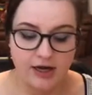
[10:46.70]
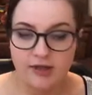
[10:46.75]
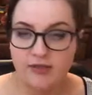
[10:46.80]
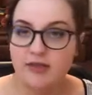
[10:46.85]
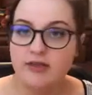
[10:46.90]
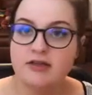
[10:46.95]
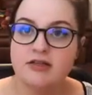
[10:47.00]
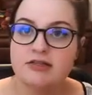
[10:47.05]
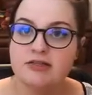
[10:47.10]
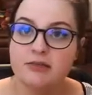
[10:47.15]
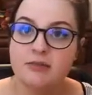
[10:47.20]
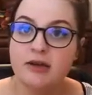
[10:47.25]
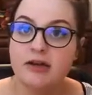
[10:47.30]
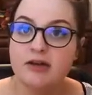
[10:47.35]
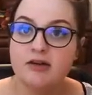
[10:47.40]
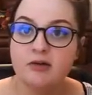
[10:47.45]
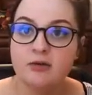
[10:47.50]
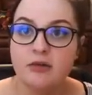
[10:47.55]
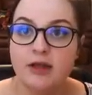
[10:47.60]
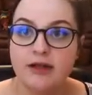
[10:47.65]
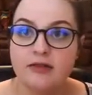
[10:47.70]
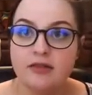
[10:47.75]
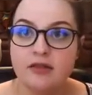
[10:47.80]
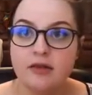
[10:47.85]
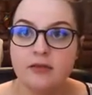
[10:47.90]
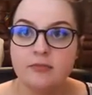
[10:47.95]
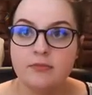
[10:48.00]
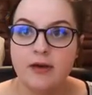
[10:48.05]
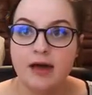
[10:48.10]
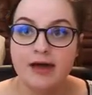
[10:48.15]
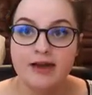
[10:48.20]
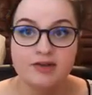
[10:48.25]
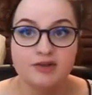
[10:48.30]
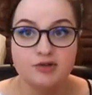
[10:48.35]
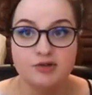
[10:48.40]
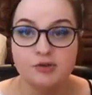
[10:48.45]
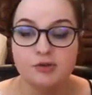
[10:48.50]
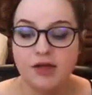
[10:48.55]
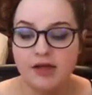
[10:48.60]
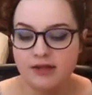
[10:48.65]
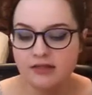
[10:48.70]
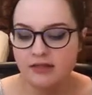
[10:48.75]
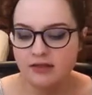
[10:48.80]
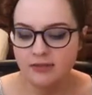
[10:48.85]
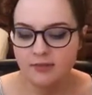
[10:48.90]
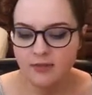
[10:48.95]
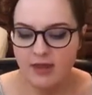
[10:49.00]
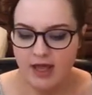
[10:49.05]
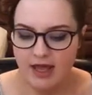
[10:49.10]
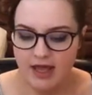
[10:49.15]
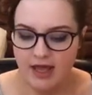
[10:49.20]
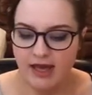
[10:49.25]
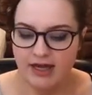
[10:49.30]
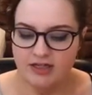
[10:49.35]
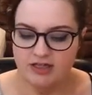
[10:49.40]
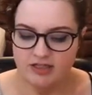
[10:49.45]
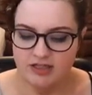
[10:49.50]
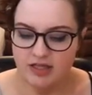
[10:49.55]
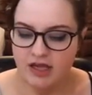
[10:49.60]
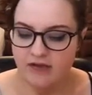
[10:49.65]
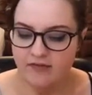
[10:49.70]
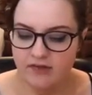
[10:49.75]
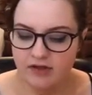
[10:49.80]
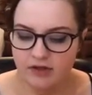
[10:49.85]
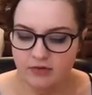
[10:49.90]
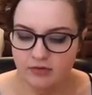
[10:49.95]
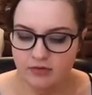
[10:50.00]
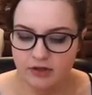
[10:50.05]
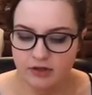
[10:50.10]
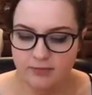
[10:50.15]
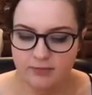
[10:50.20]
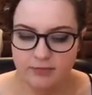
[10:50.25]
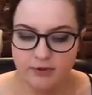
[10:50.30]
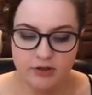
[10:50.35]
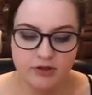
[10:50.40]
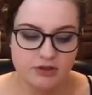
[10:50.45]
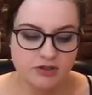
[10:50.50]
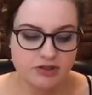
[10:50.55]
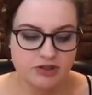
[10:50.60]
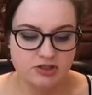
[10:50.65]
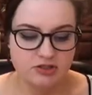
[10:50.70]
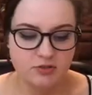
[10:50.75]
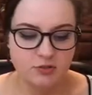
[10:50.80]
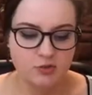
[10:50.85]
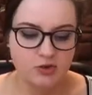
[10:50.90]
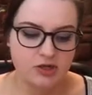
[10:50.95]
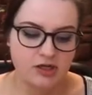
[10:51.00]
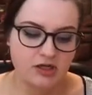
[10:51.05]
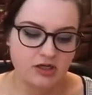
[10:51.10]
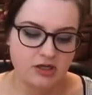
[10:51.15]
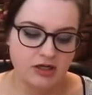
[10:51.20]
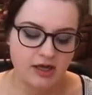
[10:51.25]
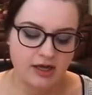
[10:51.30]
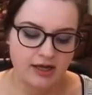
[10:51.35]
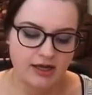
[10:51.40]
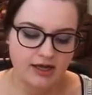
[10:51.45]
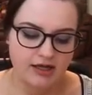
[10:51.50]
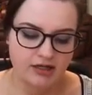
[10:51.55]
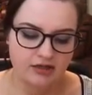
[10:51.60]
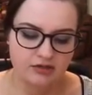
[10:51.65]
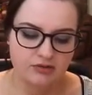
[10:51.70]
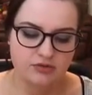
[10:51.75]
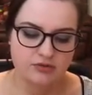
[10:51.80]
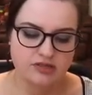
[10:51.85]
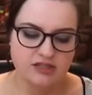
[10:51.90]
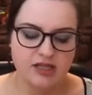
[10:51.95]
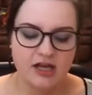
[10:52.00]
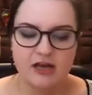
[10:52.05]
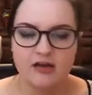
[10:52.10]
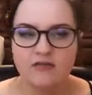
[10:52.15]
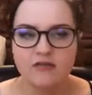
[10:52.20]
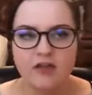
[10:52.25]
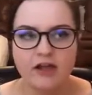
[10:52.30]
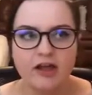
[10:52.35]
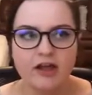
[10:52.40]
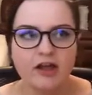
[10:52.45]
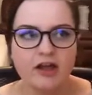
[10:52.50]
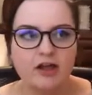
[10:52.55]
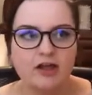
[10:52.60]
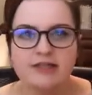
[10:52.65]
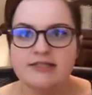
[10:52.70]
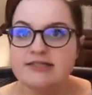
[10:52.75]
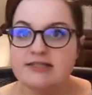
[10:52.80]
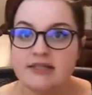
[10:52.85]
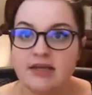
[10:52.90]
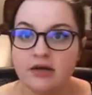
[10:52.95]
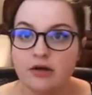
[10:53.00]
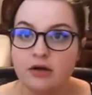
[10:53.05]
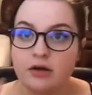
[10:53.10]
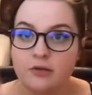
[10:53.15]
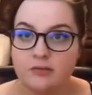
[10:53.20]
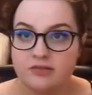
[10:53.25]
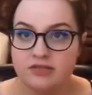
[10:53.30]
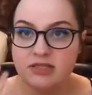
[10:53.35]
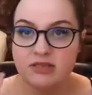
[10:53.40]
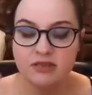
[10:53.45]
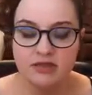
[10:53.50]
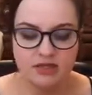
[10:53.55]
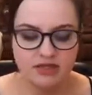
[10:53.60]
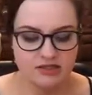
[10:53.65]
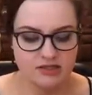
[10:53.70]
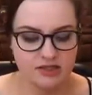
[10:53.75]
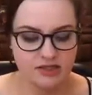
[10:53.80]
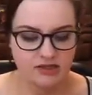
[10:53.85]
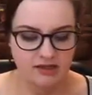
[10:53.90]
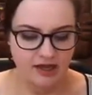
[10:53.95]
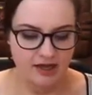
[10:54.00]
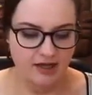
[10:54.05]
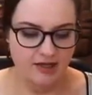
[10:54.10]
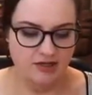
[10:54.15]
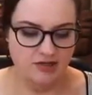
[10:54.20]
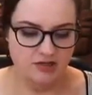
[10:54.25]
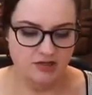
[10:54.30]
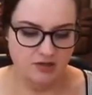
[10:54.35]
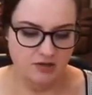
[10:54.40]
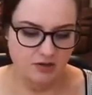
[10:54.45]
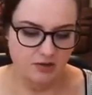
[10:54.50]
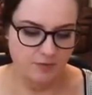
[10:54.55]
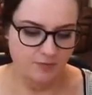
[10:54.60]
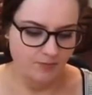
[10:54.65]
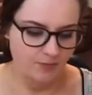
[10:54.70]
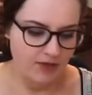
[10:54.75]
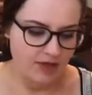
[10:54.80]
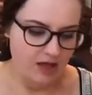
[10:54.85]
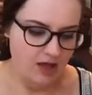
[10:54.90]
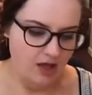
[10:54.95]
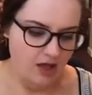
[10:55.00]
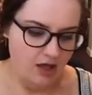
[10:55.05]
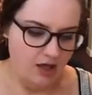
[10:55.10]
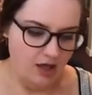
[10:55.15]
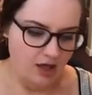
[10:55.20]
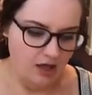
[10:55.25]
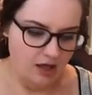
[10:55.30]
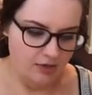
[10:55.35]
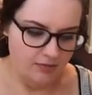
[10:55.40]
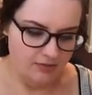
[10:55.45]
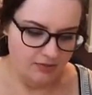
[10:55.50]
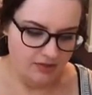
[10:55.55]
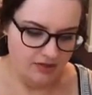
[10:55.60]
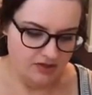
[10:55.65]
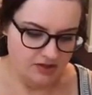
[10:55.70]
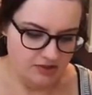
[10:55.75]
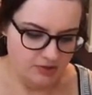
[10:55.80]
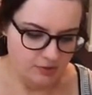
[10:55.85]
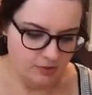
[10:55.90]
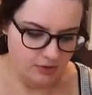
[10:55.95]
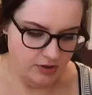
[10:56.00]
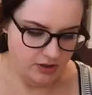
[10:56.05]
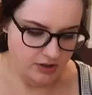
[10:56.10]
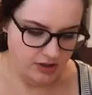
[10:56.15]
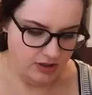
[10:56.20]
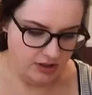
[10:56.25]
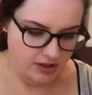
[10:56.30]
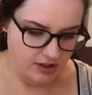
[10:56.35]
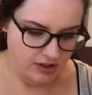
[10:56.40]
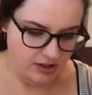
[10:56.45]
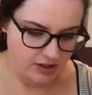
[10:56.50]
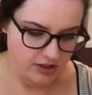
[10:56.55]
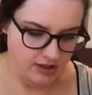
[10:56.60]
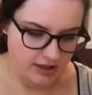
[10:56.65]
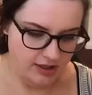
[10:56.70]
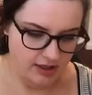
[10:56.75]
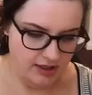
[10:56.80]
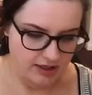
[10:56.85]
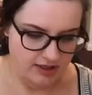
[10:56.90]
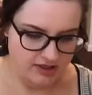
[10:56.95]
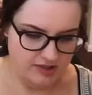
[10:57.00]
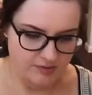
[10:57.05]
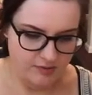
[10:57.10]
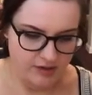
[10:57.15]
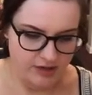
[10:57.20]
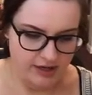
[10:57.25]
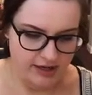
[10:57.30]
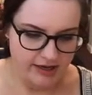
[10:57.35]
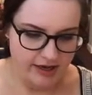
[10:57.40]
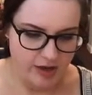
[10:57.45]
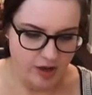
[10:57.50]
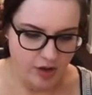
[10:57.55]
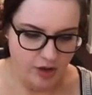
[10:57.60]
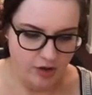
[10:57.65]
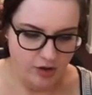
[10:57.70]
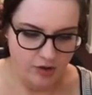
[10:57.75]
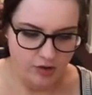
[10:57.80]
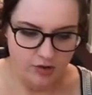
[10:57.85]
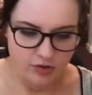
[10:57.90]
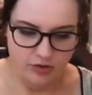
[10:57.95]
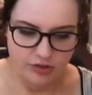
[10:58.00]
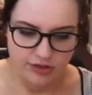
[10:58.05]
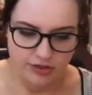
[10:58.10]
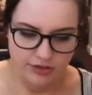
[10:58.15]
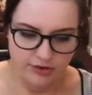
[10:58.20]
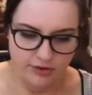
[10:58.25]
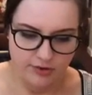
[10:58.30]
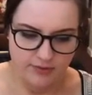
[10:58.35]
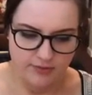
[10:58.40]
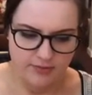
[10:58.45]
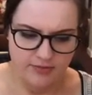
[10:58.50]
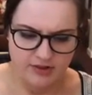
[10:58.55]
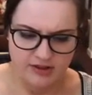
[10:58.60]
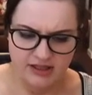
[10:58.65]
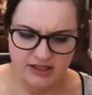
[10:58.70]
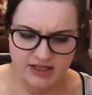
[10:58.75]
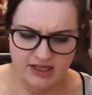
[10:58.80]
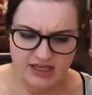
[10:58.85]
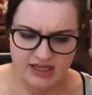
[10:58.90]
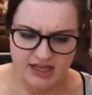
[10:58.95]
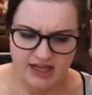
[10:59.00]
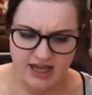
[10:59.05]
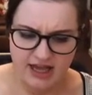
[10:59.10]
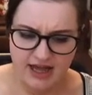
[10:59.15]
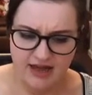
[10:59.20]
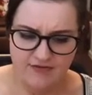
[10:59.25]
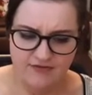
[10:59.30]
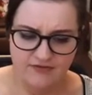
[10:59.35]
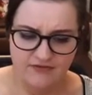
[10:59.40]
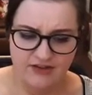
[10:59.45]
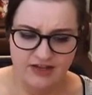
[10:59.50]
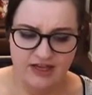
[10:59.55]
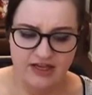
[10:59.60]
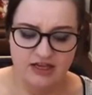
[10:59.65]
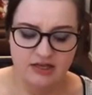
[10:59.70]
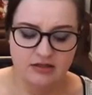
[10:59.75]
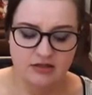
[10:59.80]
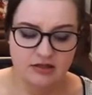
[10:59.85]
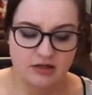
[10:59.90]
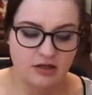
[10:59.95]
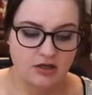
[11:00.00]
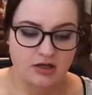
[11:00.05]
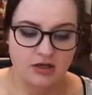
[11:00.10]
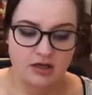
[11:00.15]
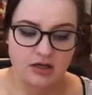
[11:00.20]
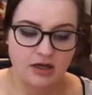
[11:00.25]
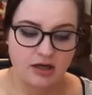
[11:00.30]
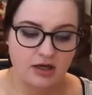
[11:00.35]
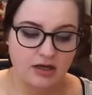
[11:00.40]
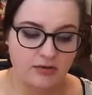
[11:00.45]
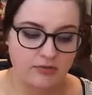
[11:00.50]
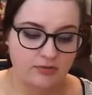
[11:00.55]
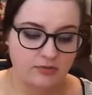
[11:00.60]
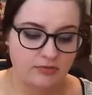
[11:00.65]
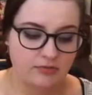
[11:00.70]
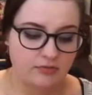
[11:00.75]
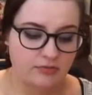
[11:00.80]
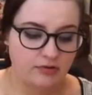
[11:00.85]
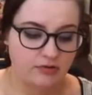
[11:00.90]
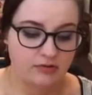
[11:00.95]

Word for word: that doesn't mean I don't like them I do like them I just haven't really purchased one I use kind of like uh, serums and things like that so um, this one is by Eau Thermale Avène I am